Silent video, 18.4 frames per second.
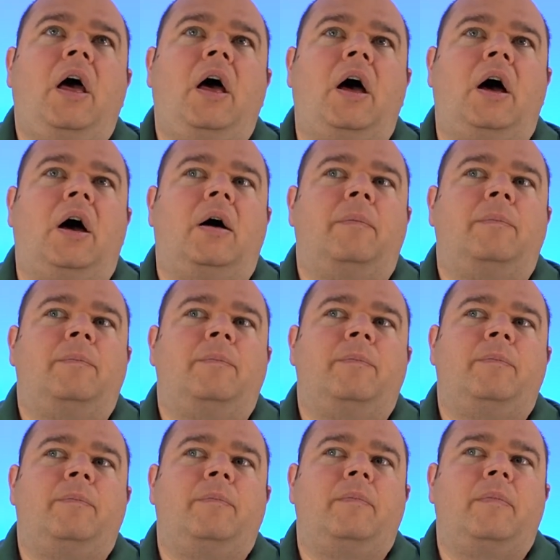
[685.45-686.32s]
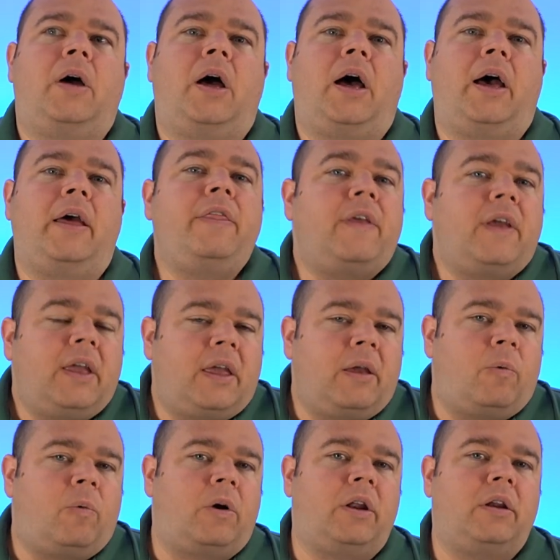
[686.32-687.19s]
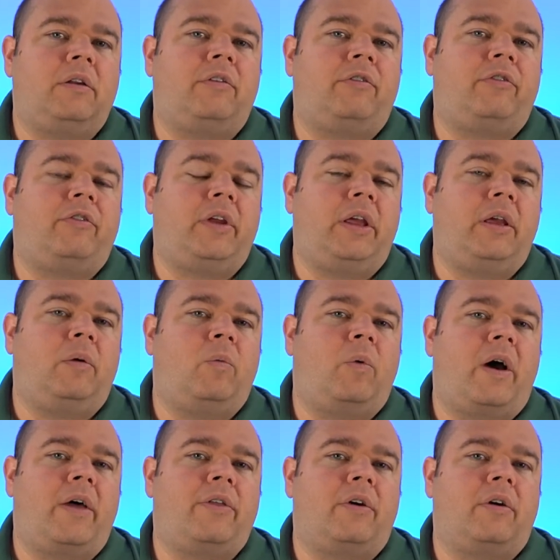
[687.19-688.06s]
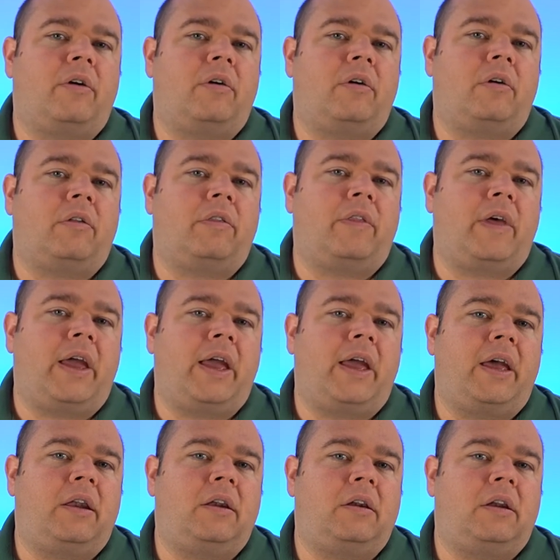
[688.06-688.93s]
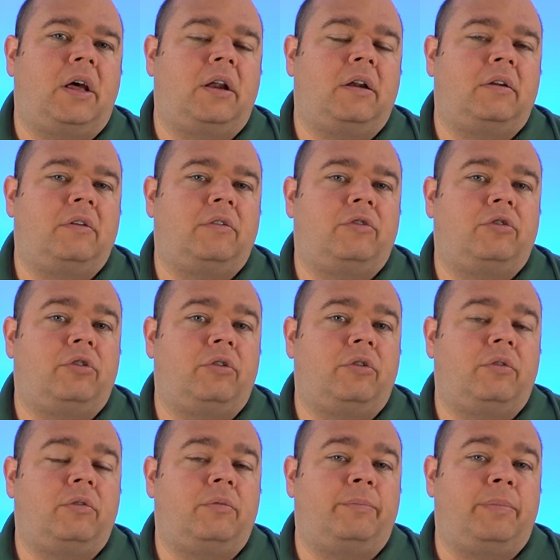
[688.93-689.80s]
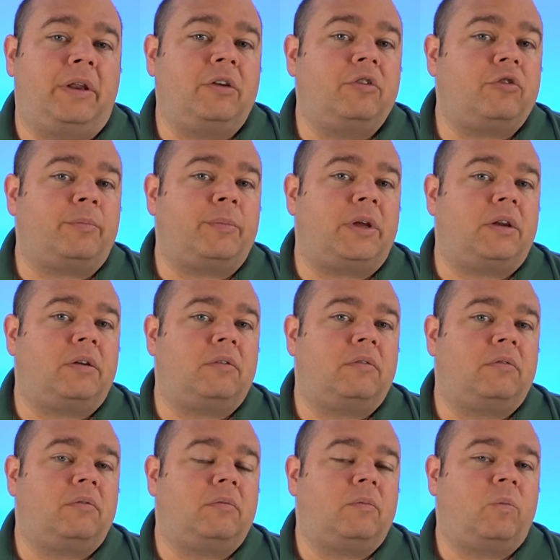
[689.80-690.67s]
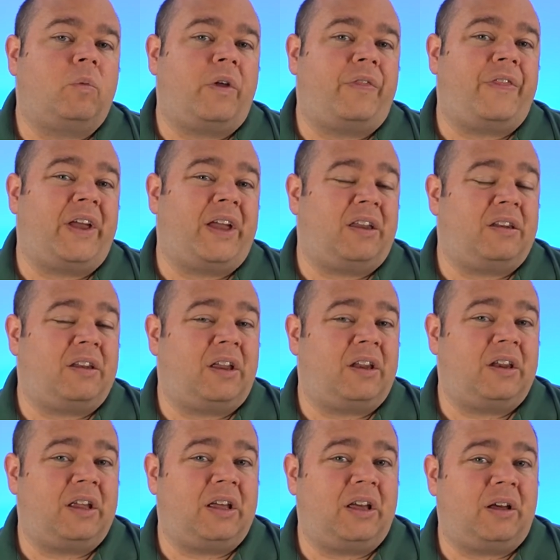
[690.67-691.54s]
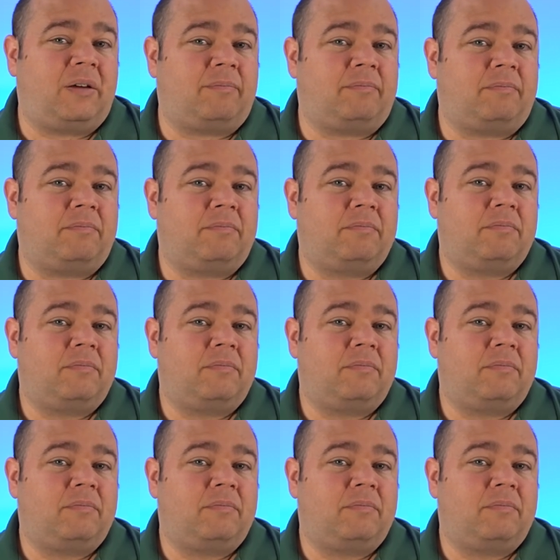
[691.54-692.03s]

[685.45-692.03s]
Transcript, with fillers: I think he wanted to see whether they had done to Benjamin what they had done to him.